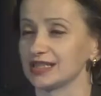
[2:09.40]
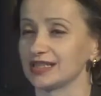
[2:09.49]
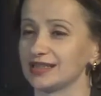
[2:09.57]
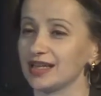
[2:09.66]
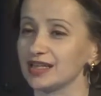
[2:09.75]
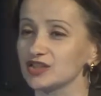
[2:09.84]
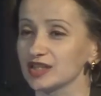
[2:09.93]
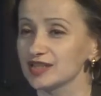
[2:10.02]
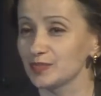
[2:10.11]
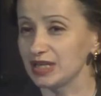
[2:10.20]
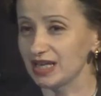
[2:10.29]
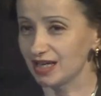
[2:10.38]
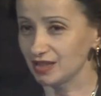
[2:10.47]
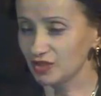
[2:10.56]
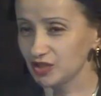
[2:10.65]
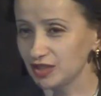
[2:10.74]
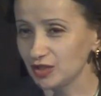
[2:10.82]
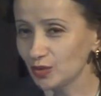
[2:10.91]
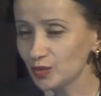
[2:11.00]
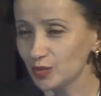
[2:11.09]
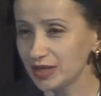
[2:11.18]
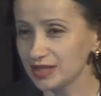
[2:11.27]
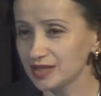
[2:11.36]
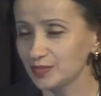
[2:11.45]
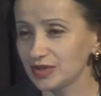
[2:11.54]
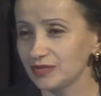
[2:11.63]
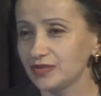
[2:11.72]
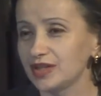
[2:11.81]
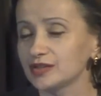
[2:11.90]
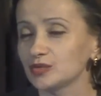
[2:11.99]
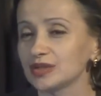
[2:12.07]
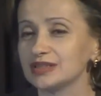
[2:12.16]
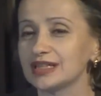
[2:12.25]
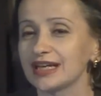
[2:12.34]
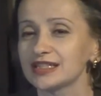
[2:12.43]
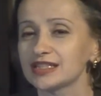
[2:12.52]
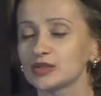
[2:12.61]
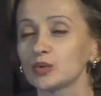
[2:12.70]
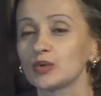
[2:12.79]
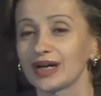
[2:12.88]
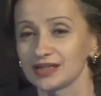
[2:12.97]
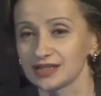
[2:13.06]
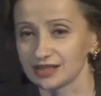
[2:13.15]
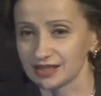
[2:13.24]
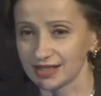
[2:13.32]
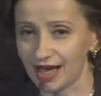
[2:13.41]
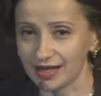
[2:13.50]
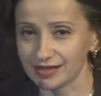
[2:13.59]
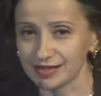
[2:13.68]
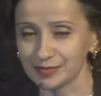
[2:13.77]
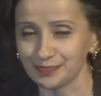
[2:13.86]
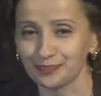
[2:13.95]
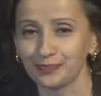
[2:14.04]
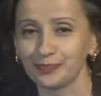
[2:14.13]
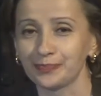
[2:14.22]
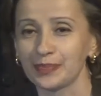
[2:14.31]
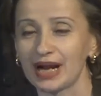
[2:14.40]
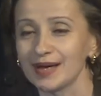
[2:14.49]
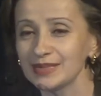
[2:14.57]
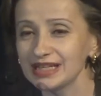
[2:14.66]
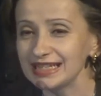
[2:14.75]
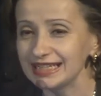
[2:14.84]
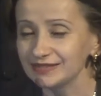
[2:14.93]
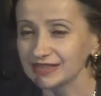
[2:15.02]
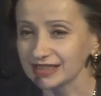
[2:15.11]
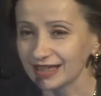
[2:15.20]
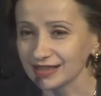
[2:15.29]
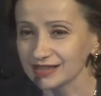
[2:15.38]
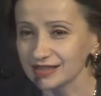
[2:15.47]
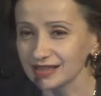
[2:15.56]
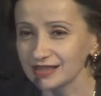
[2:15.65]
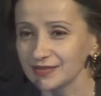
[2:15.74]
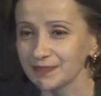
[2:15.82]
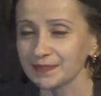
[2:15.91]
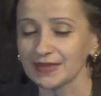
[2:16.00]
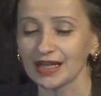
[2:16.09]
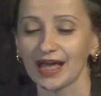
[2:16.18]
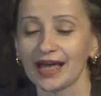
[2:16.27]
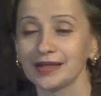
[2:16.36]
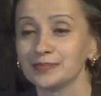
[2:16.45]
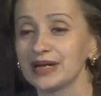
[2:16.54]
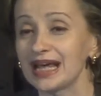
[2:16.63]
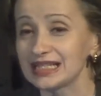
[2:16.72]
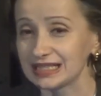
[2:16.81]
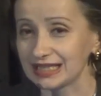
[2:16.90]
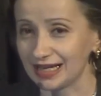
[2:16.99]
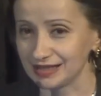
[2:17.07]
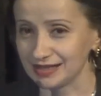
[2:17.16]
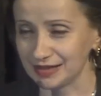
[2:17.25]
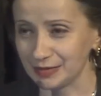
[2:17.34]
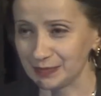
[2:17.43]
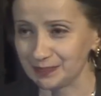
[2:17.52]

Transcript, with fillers: at HSPH, he always preferred to address two cancer sites primary liver cancer and breast cancer.